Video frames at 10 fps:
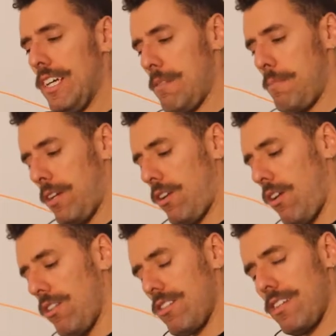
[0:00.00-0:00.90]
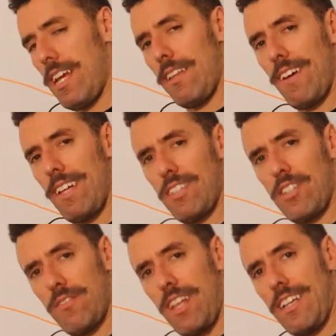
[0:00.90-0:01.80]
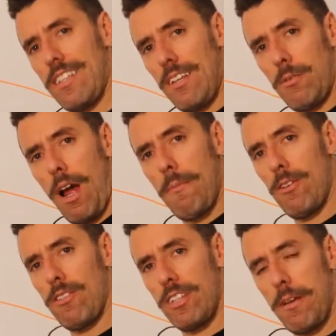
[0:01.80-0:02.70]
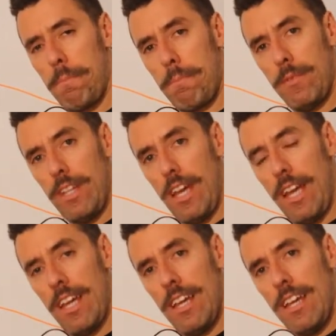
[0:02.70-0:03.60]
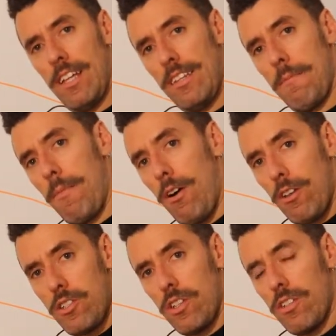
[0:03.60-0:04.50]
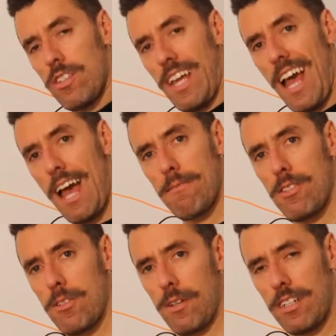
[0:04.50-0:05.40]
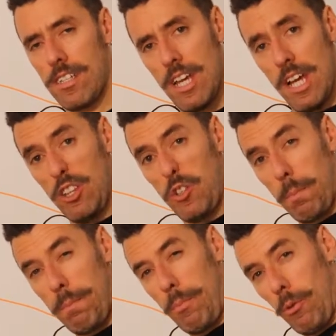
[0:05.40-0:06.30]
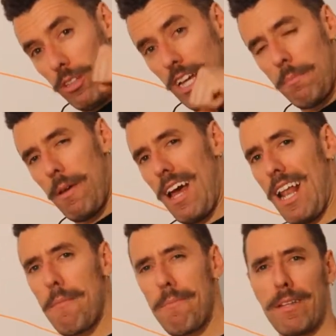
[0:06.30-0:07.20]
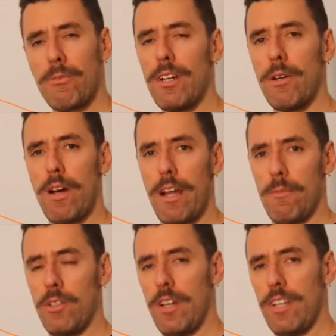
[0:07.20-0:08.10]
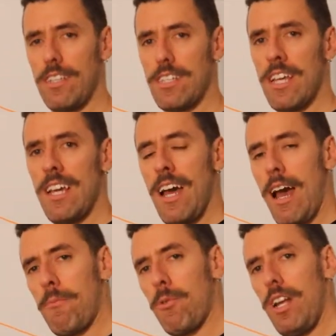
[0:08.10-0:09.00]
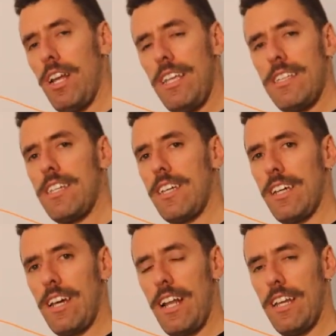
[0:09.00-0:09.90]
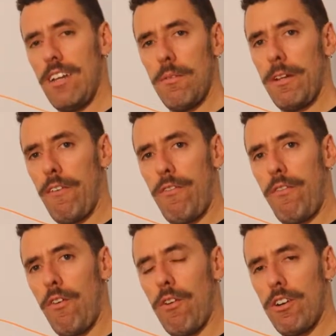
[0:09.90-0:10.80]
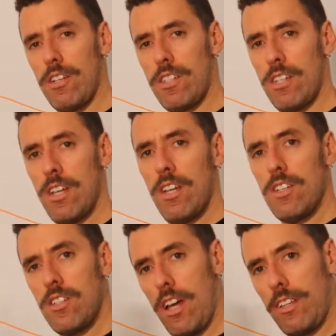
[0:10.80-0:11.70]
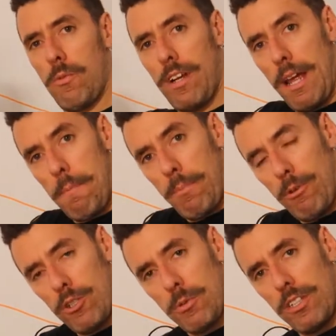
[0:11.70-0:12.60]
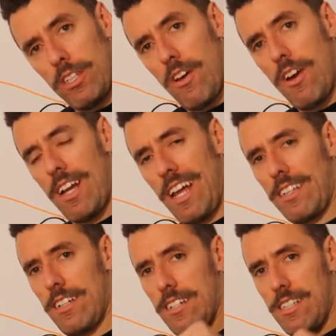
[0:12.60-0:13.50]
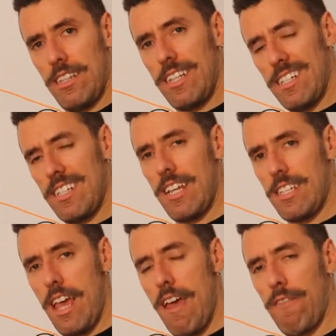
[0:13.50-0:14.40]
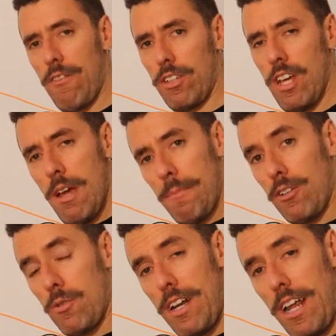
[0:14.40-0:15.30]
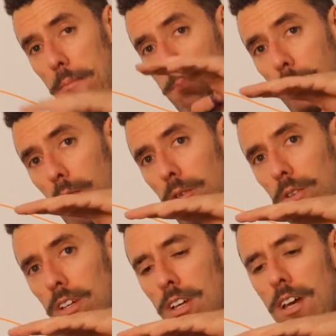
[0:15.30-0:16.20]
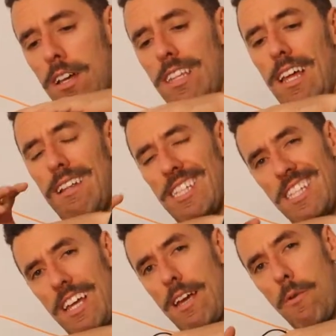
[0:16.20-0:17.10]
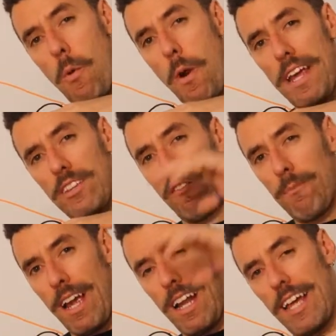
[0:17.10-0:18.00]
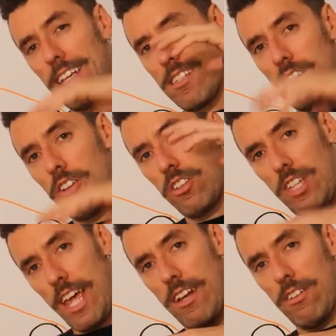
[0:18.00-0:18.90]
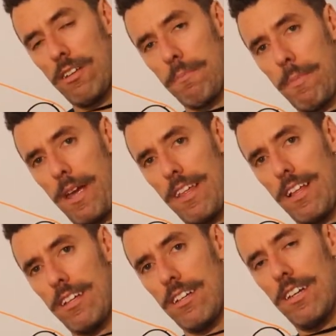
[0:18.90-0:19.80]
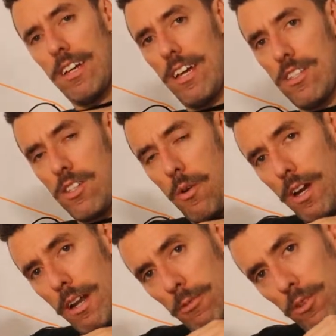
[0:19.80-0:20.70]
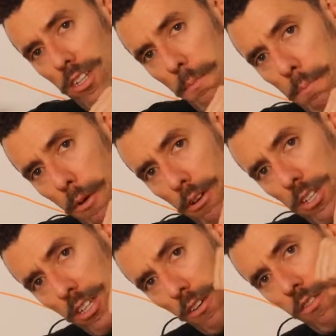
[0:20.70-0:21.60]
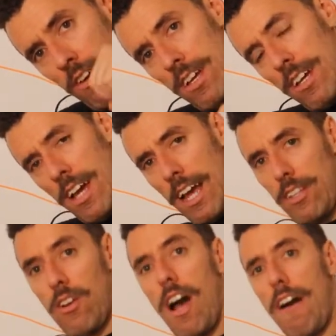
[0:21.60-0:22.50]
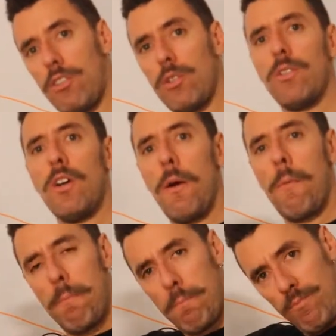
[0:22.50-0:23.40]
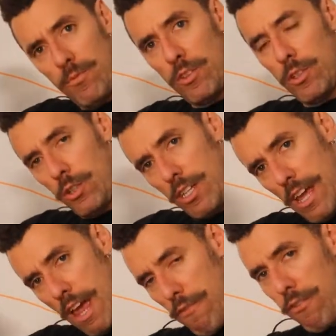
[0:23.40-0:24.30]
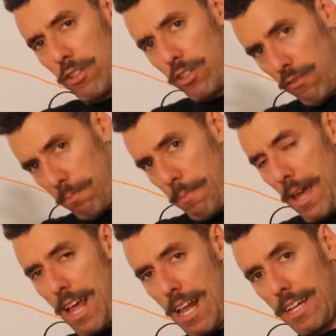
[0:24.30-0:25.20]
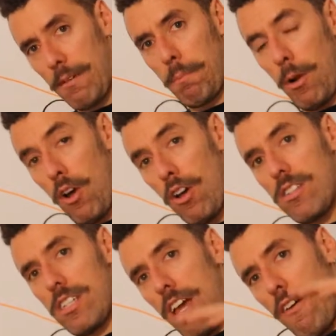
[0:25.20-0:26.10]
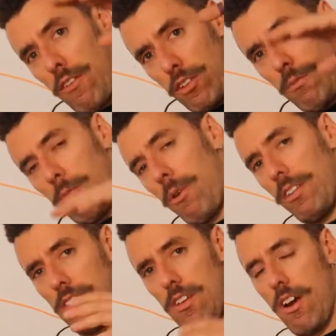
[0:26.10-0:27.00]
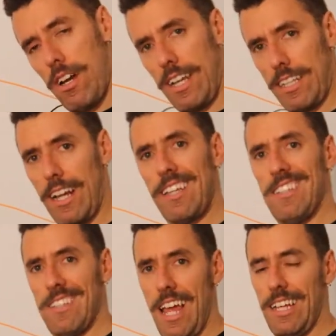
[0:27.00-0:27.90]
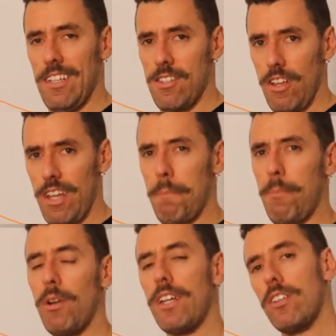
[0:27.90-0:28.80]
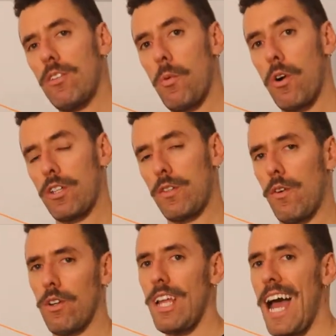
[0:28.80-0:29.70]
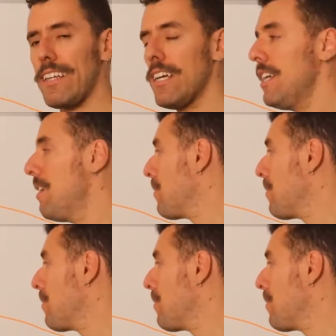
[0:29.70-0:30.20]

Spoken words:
it's because the advantage of that is that I'm using the muscles, the hamstrings, to pull that pedal up. But really what I'm doing is I'm releasing a little bit of force, so that when I push with the other leg, there's less effort. Because when I pull, the weight of my leg is not dead on the pedal, and so when I'm doing the positive, I don't have to do the effort of pedaling plus the effort of moving this other leg that is dead. And so the pulling works for that.